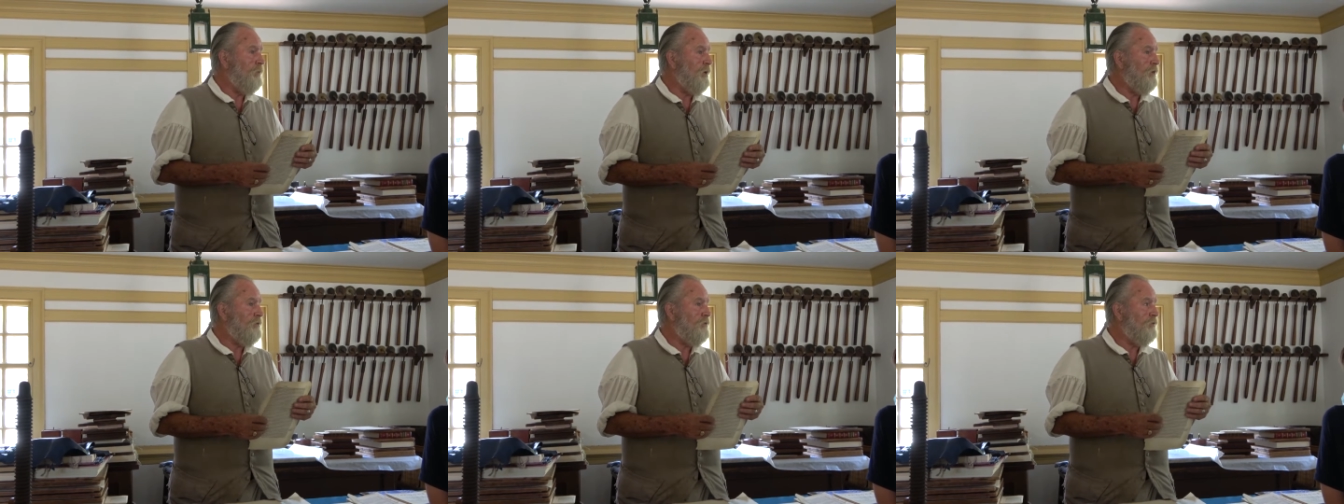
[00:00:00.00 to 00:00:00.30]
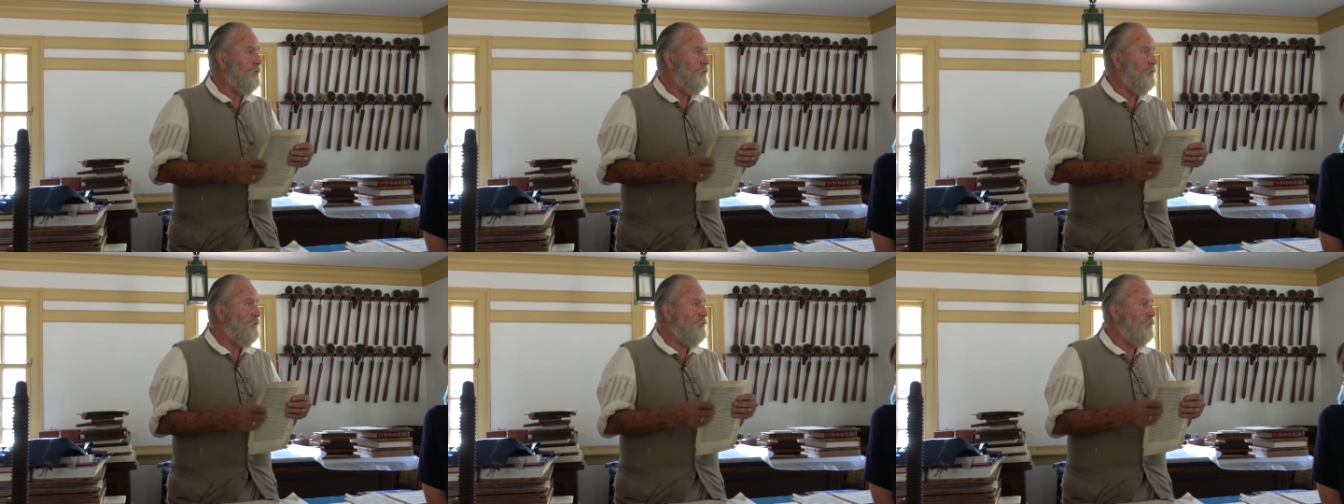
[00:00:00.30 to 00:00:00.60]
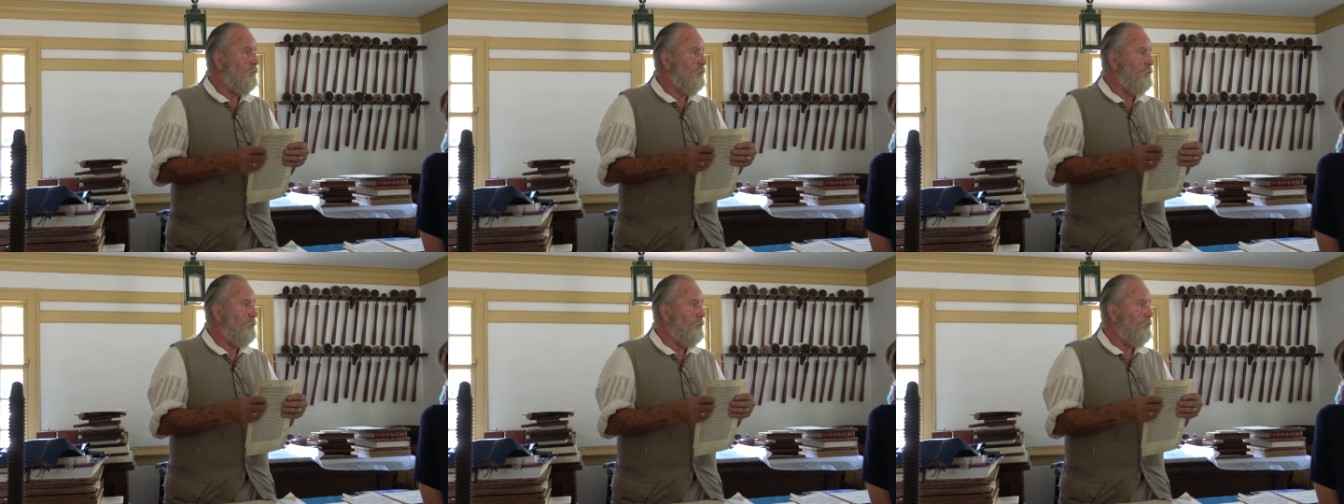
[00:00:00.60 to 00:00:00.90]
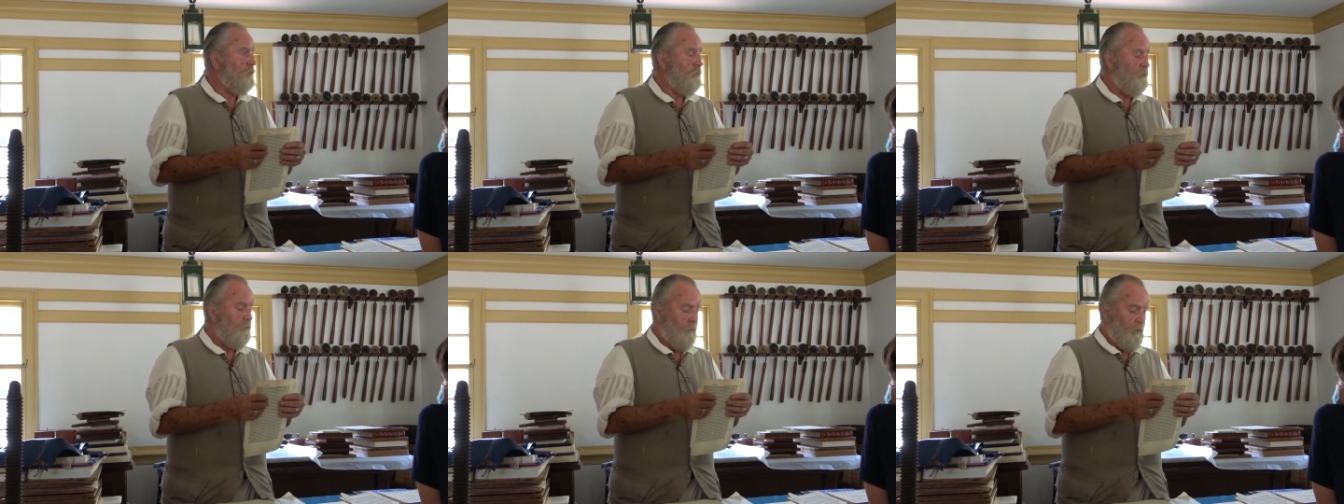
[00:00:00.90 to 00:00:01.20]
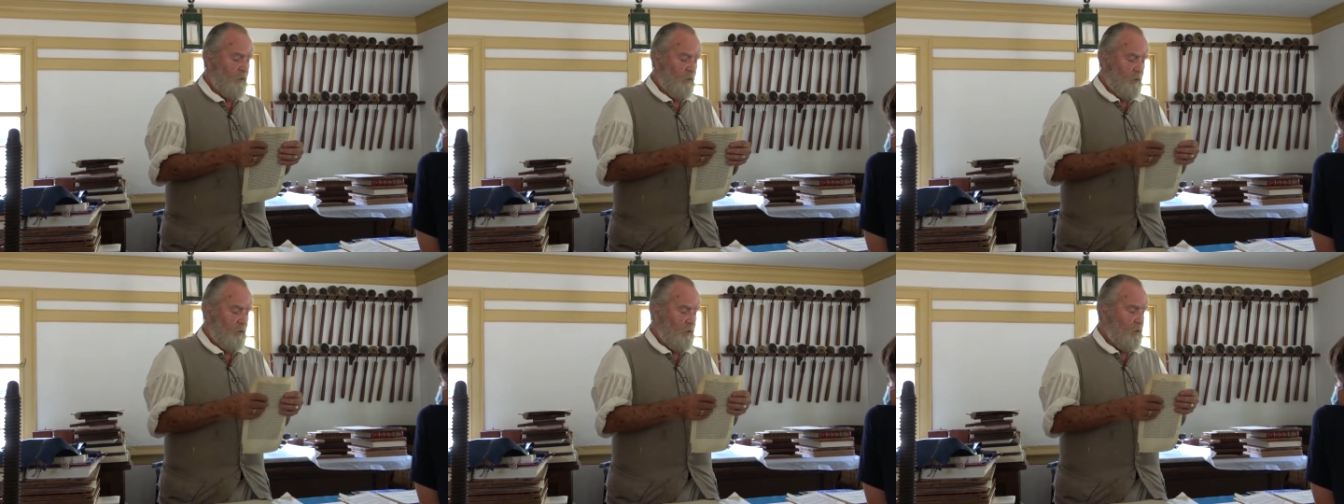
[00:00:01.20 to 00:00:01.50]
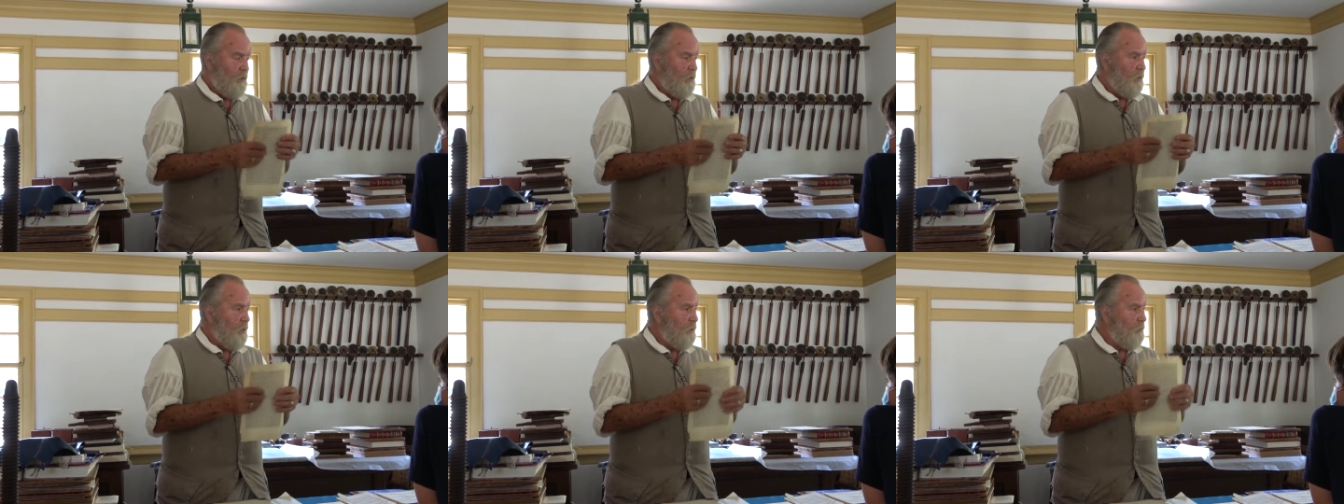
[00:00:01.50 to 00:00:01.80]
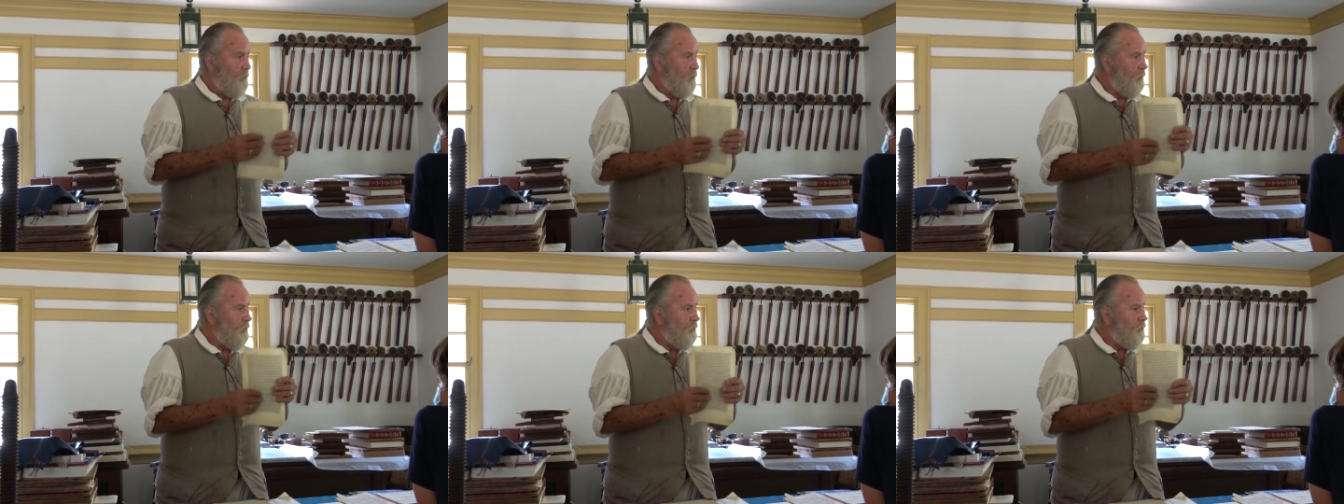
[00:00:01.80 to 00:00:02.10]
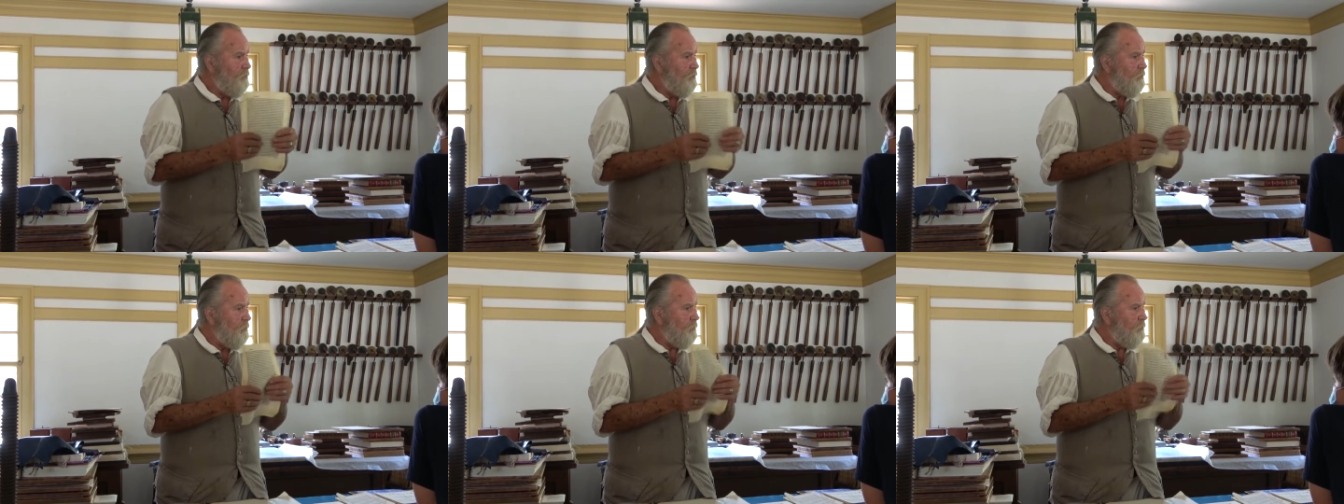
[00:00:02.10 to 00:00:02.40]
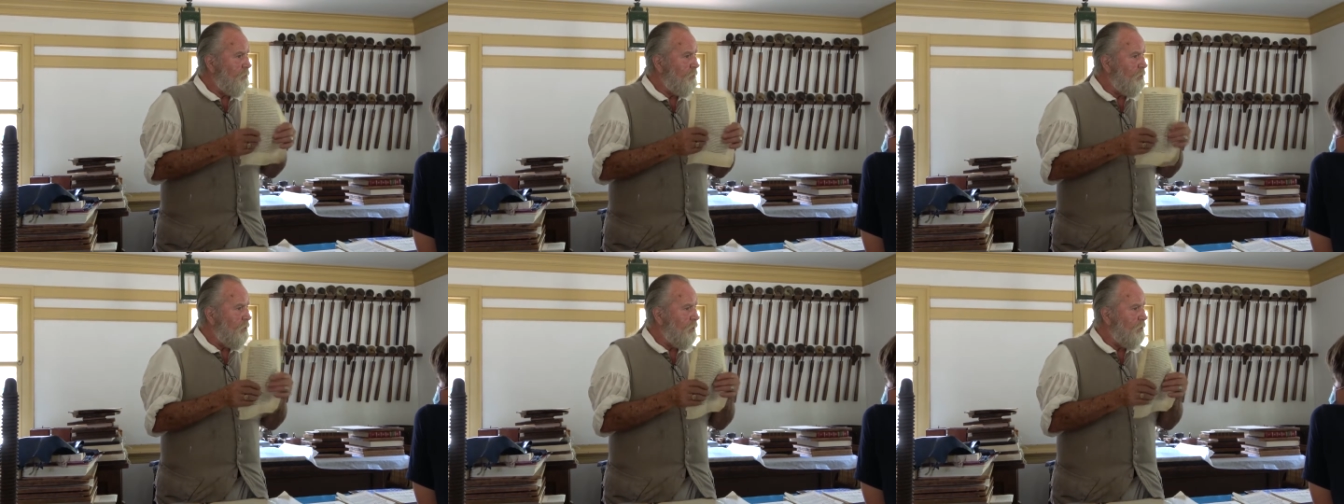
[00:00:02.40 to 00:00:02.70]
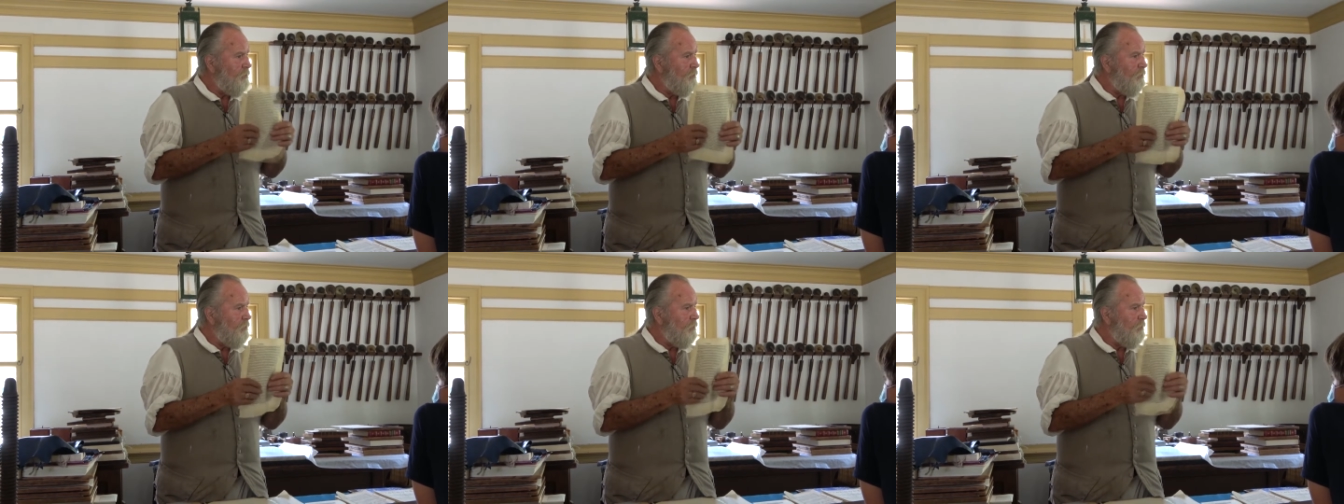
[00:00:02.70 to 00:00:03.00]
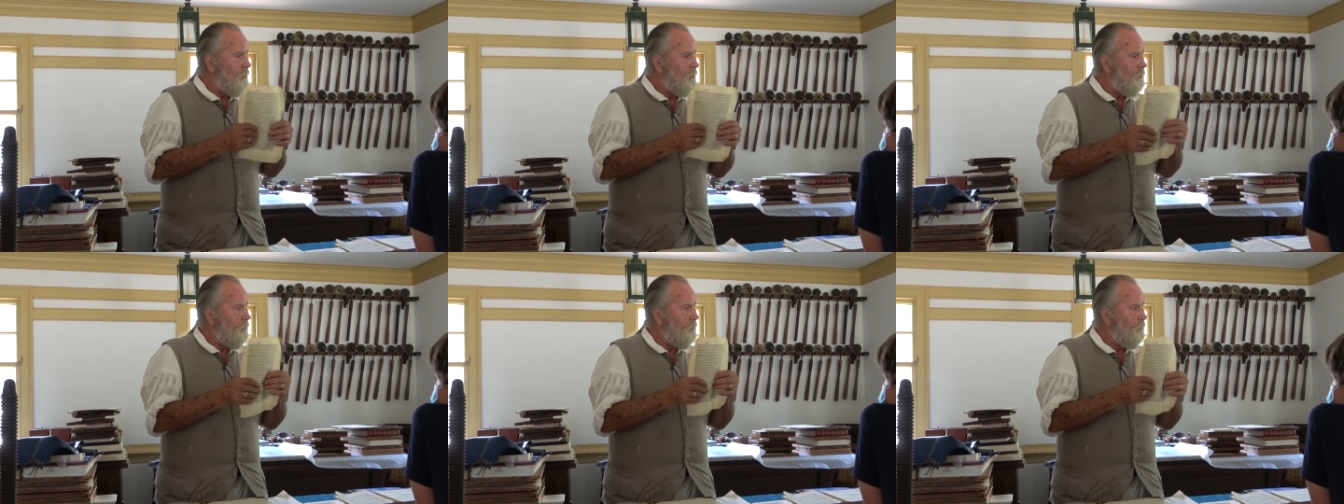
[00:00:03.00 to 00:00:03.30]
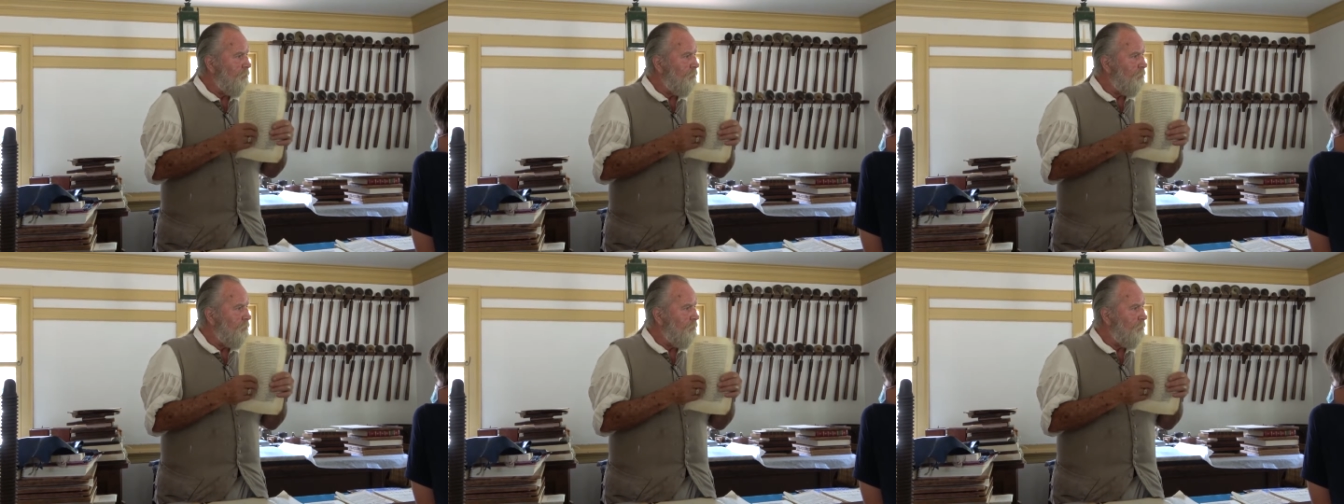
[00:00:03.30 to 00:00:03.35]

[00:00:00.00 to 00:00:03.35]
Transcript: past 30 or 40 years. Yet it still retains a little.